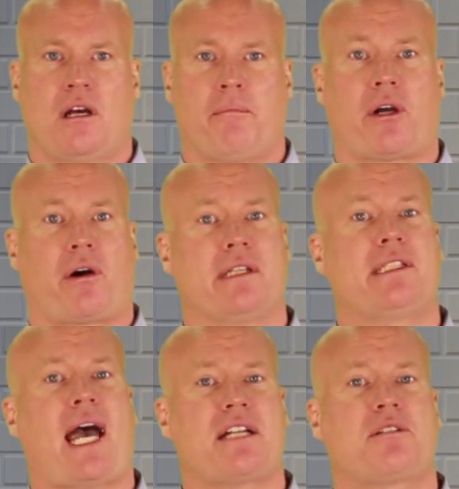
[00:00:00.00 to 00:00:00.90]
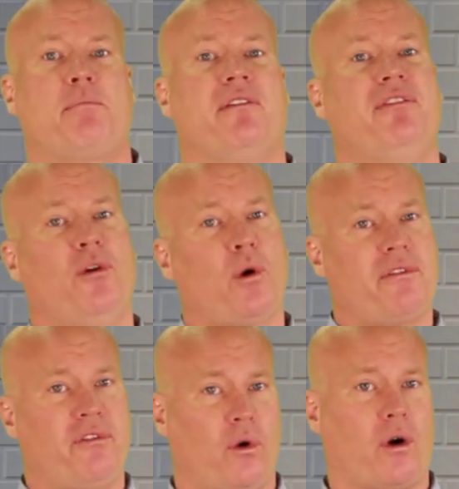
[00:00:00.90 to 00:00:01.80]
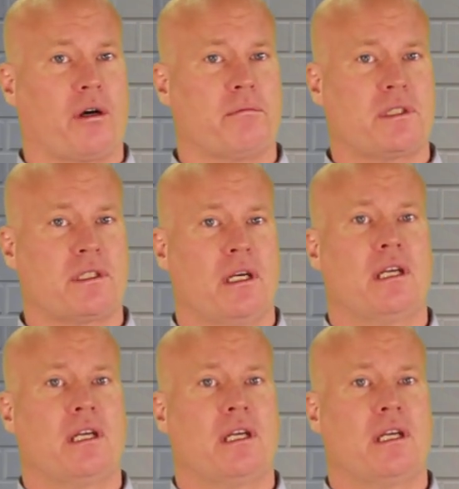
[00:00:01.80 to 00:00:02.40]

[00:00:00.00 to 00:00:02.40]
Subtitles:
but are attached before forms